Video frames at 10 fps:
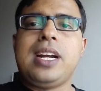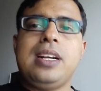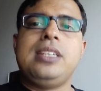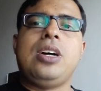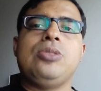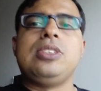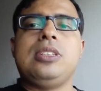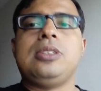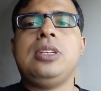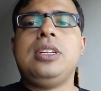directly
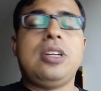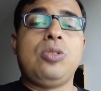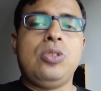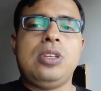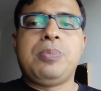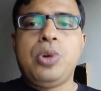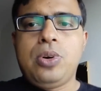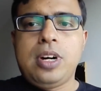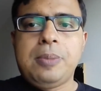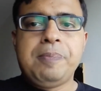download the
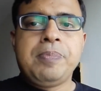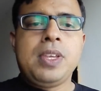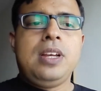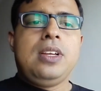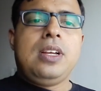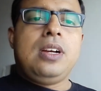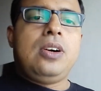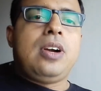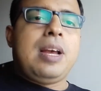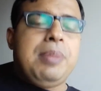program
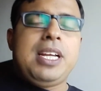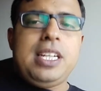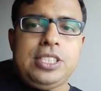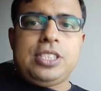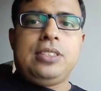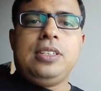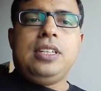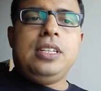or application.